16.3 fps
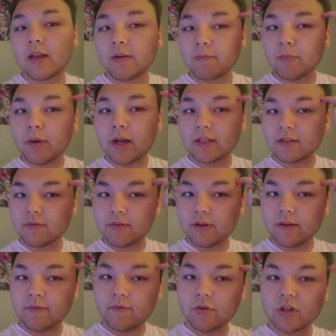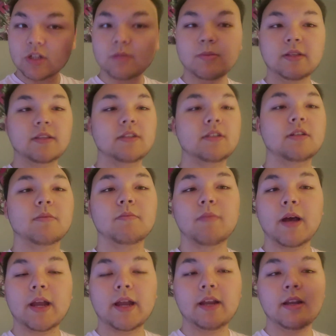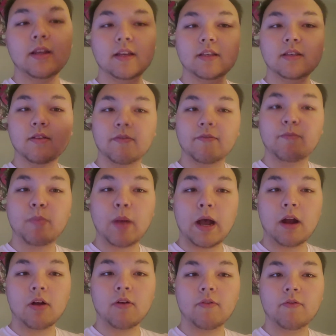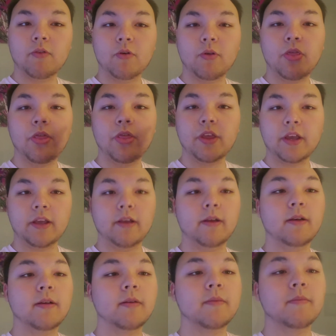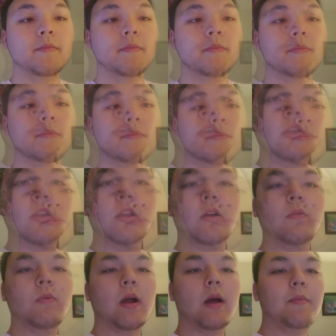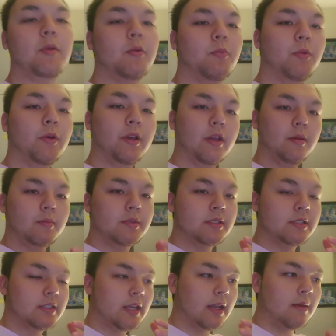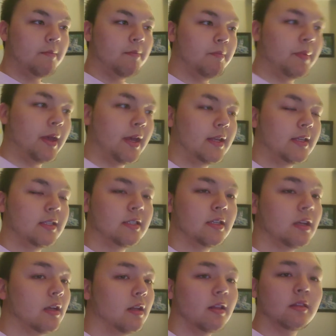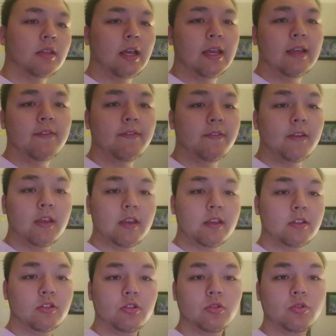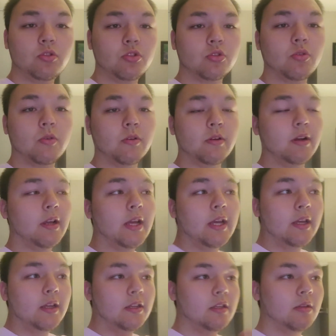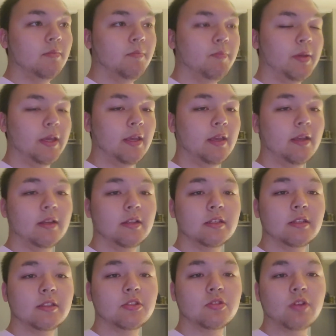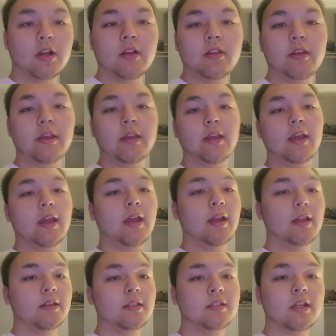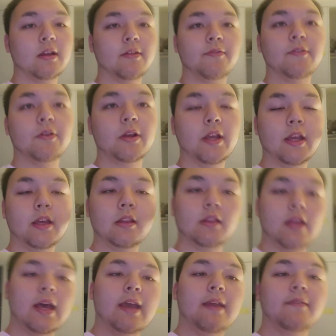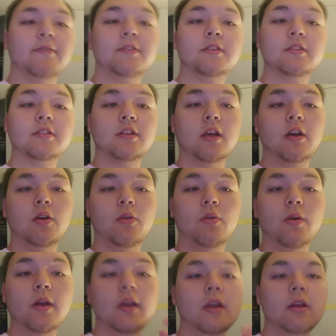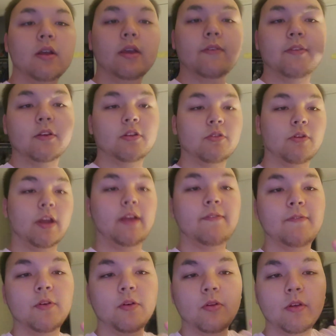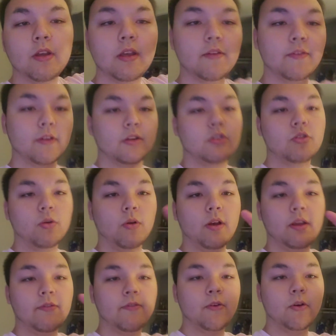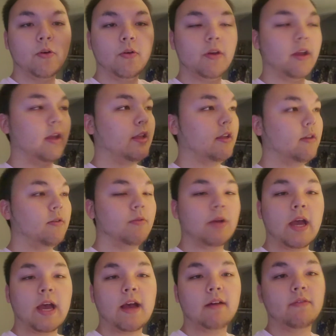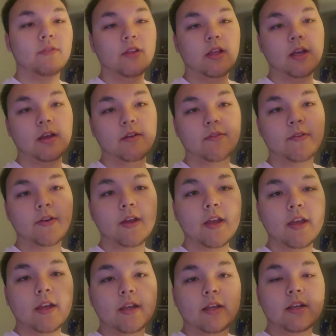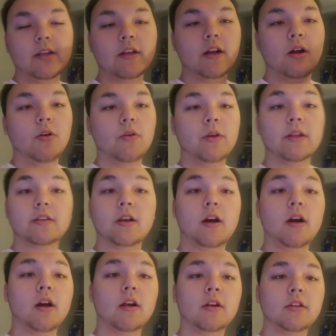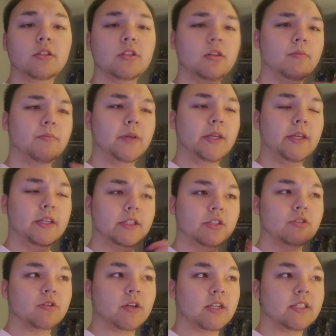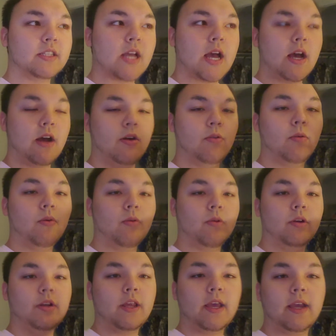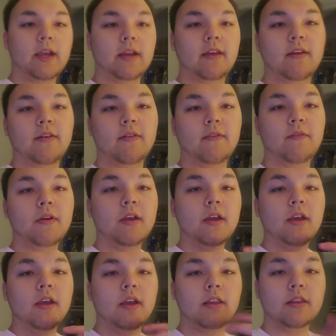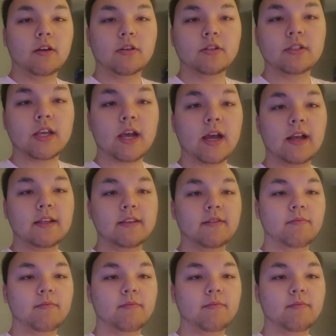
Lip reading: positive reinforcements. Your mind is a powerful thing. Robin Williams said it best: life is too short to be struggling and suffering in life. So if you're grateful, if you're joyful, and you have love, it's hard to be stressed out or negative in those kinds of